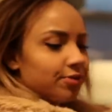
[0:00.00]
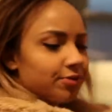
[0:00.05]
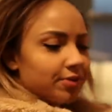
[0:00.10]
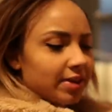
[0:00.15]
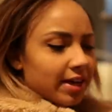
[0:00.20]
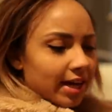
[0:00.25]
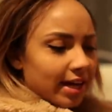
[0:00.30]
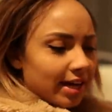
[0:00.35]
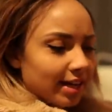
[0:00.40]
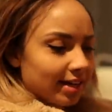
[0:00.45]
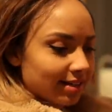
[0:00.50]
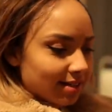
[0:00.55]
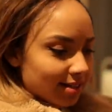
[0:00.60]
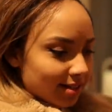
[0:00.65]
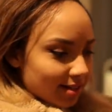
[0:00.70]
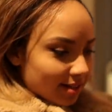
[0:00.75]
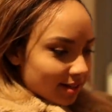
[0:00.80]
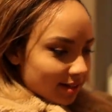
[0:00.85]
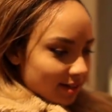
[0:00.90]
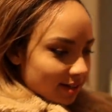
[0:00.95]
and women's
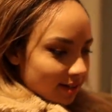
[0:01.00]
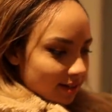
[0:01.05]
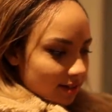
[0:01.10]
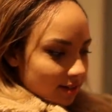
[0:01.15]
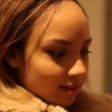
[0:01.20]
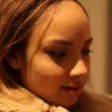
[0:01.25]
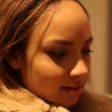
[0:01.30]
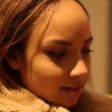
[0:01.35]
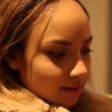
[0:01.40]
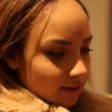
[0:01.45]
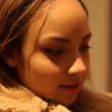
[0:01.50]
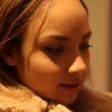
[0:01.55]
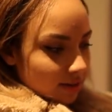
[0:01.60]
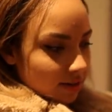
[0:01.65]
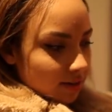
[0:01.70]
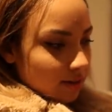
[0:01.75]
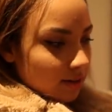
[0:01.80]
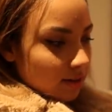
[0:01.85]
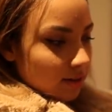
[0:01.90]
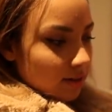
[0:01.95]
clothing. You've got
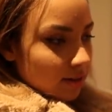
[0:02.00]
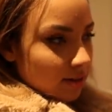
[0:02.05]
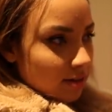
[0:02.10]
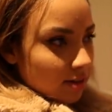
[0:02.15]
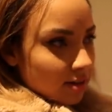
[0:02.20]
accessories.